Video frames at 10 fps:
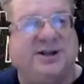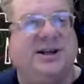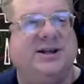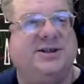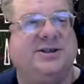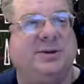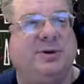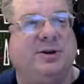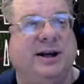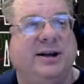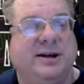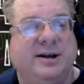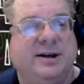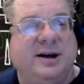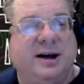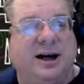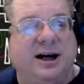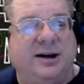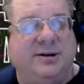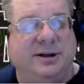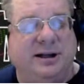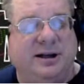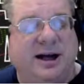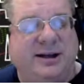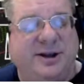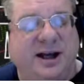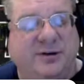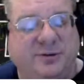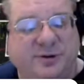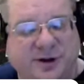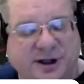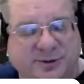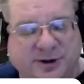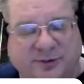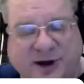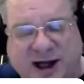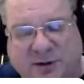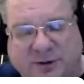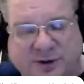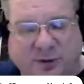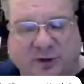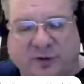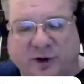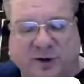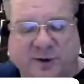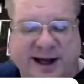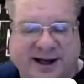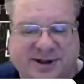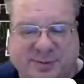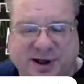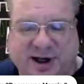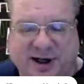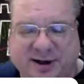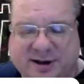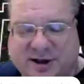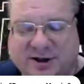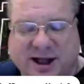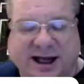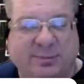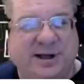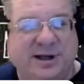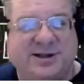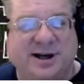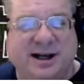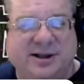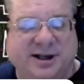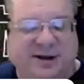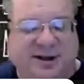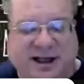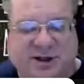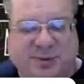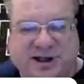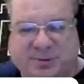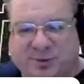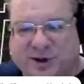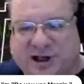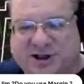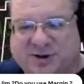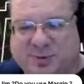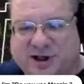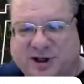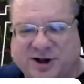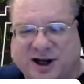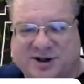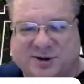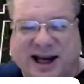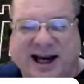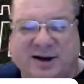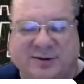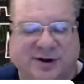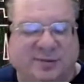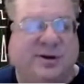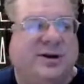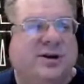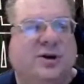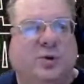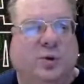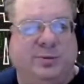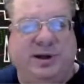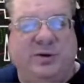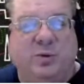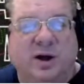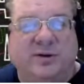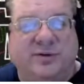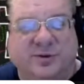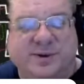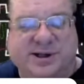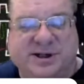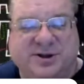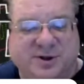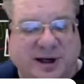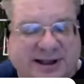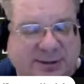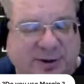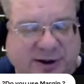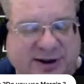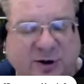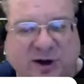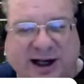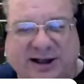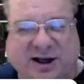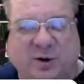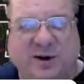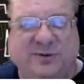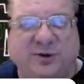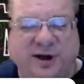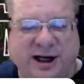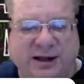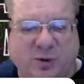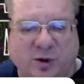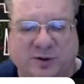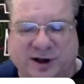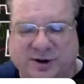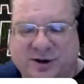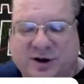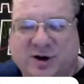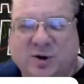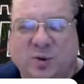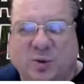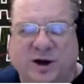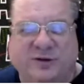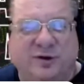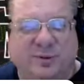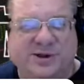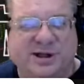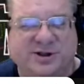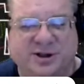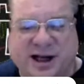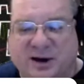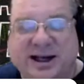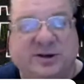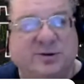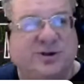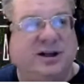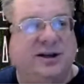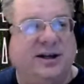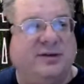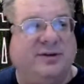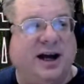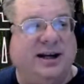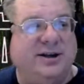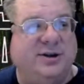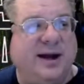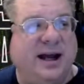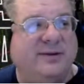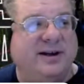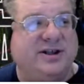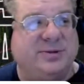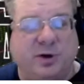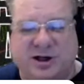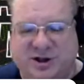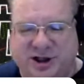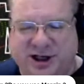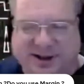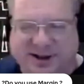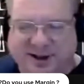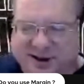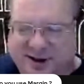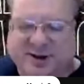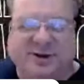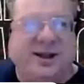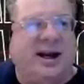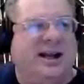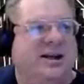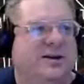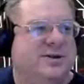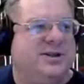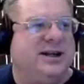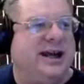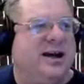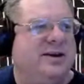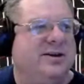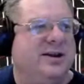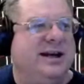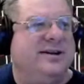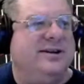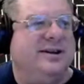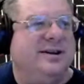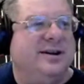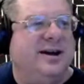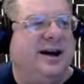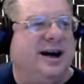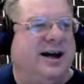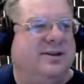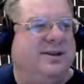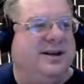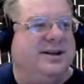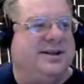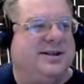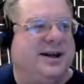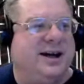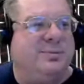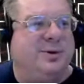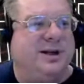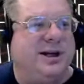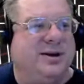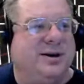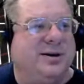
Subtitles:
is typically I think of the value of the portfolio as being like a pizza, and then each pizza slice, there's 8 of them, would be one full position. So I typically don't like to go in for any more than one full position. Now, interestingly enough, I do have a spreadsheet that I use to calculate this particular,